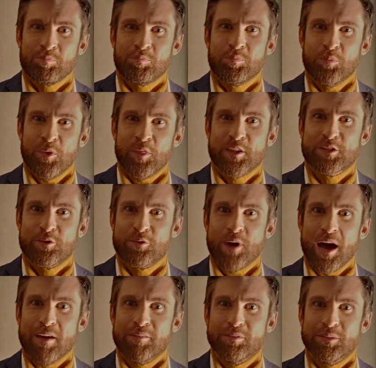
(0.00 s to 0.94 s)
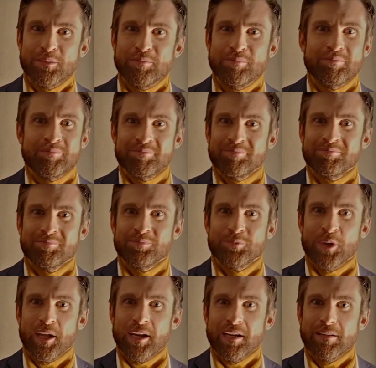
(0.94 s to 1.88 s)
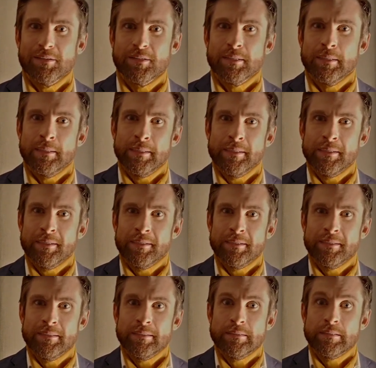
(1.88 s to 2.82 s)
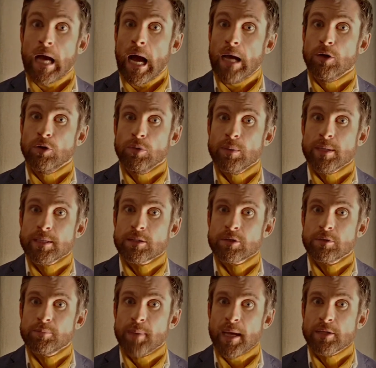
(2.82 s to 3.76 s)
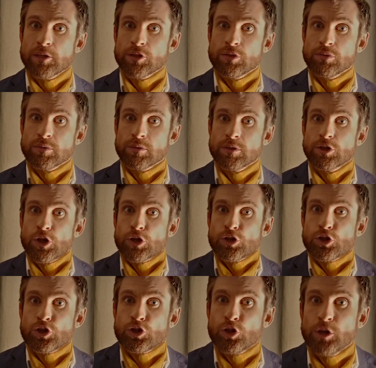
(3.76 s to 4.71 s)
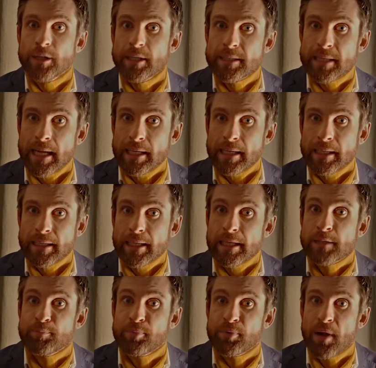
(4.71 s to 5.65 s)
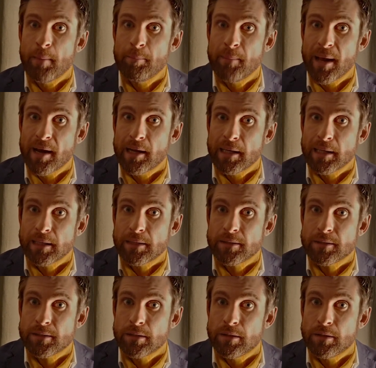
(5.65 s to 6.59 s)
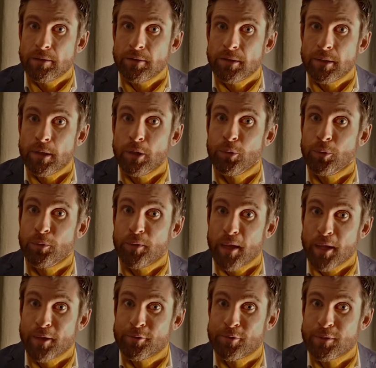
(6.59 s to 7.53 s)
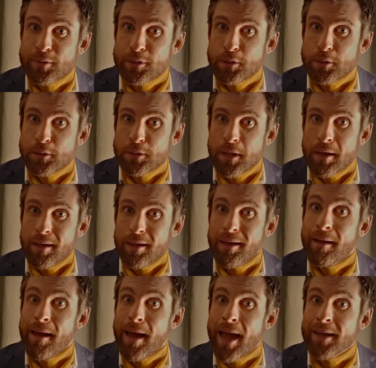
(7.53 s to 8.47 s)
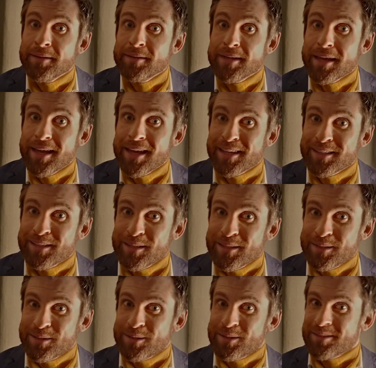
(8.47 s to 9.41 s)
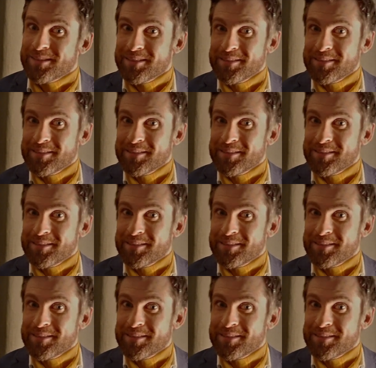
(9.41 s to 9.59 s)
With his arrival. Where else? I always told my students storytelling is primarily concerned with entrances and exits.